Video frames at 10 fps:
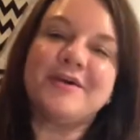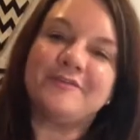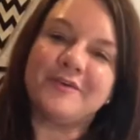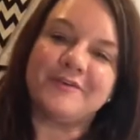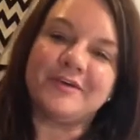
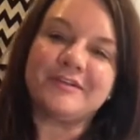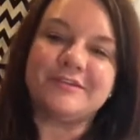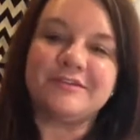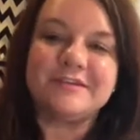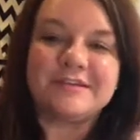We
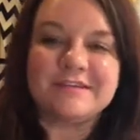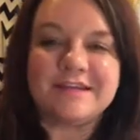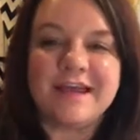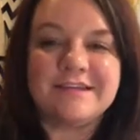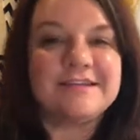want you to
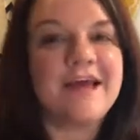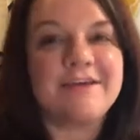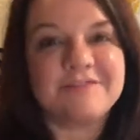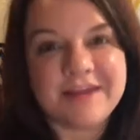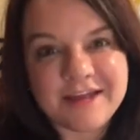stay
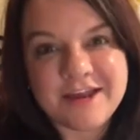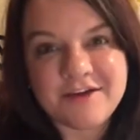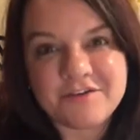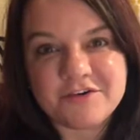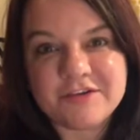safe, take
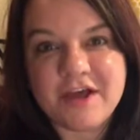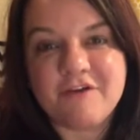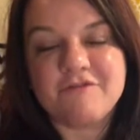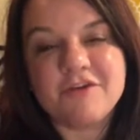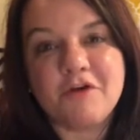care of yourself,